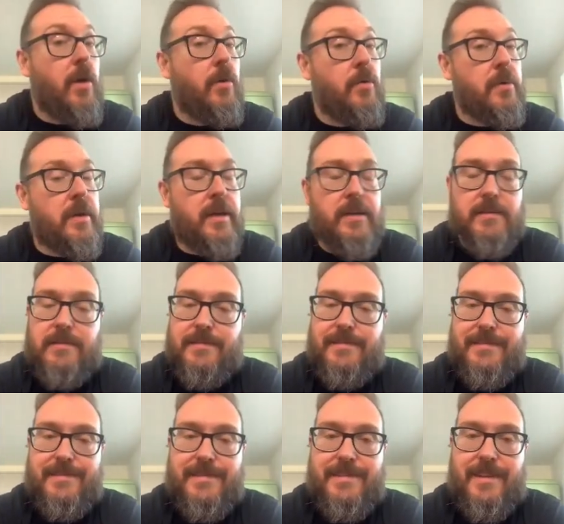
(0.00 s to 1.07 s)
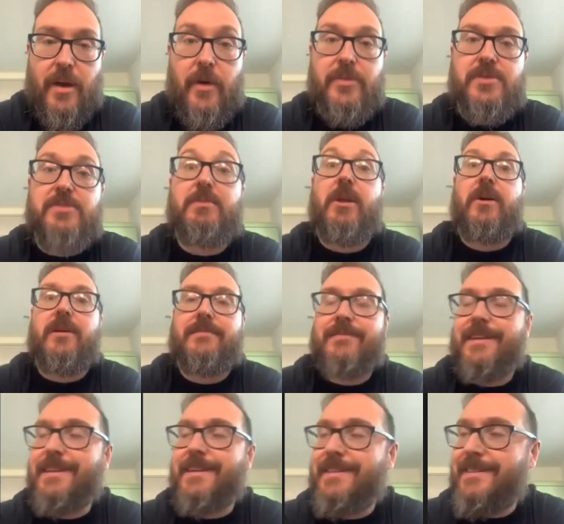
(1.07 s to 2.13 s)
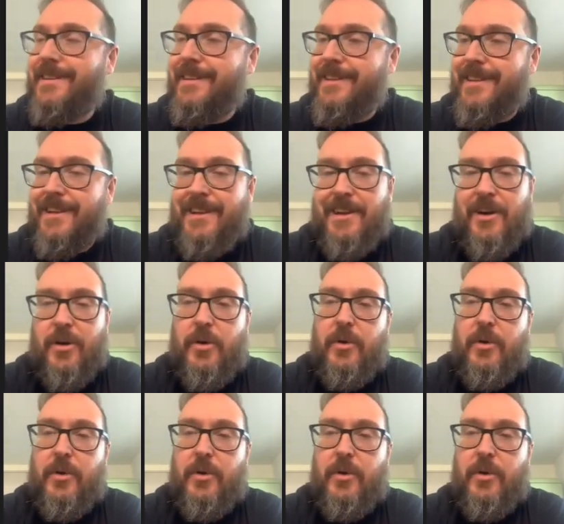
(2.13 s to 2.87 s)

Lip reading: I would just be like, yeah. Or